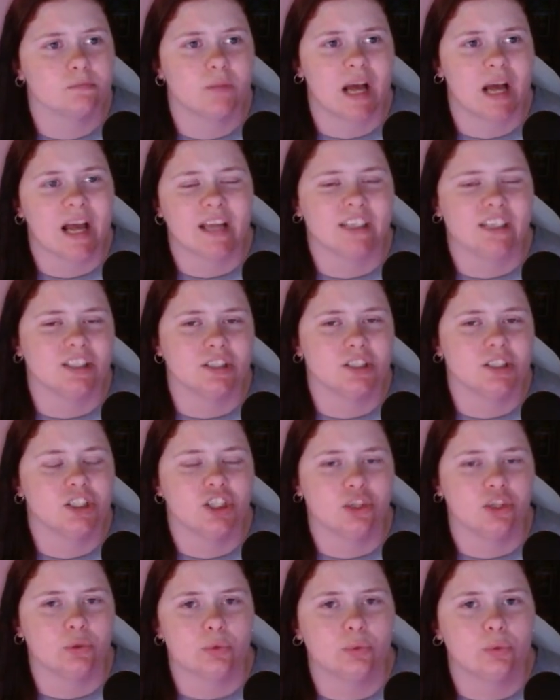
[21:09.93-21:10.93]
behind
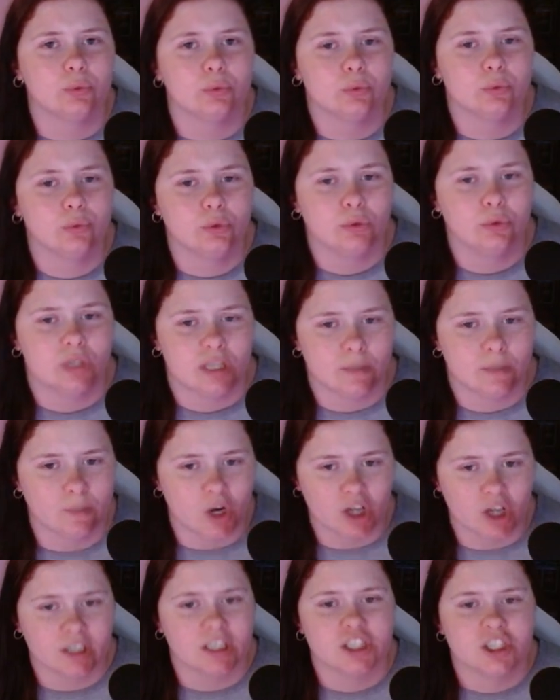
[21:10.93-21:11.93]
him
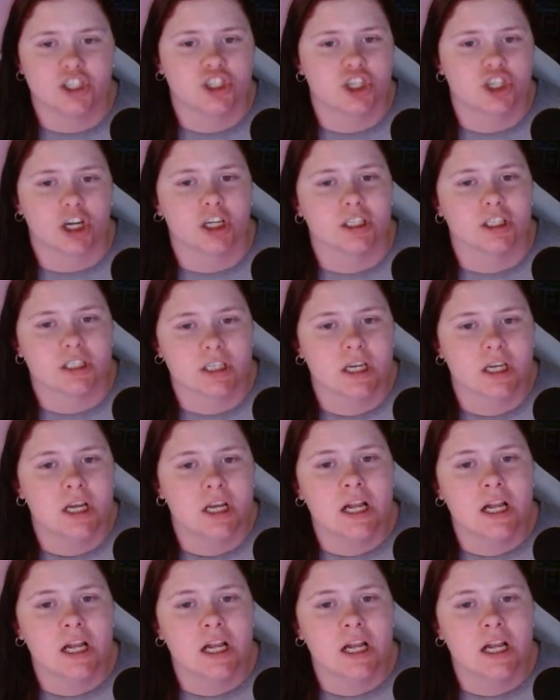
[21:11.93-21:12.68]
on his shirt,